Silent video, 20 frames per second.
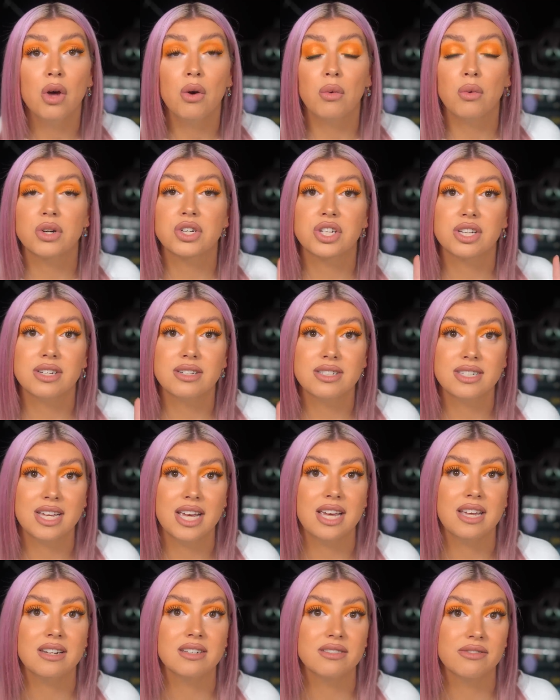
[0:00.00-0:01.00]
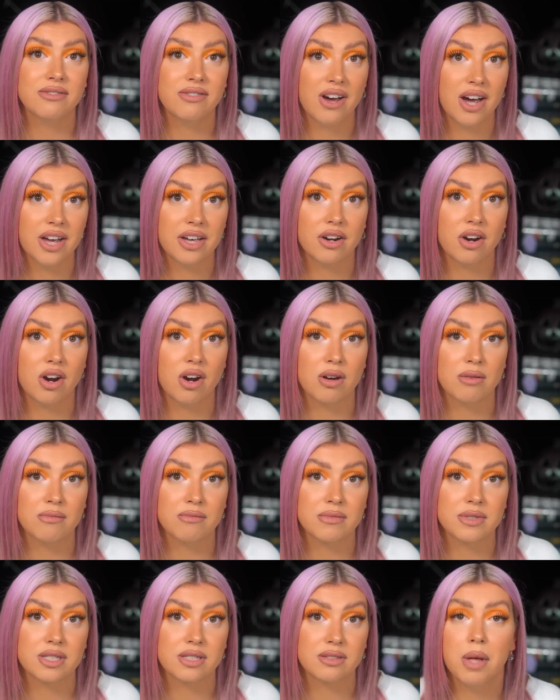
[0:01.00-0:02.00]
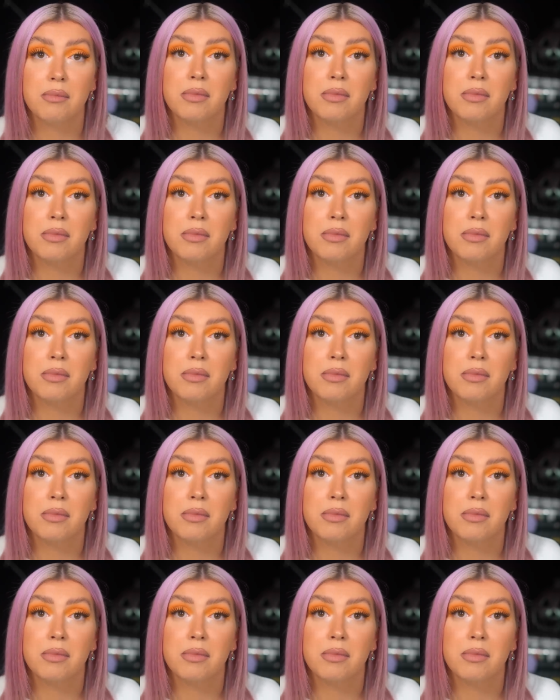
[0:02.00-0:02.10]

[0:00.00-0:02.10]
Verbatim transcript: which contained firearms.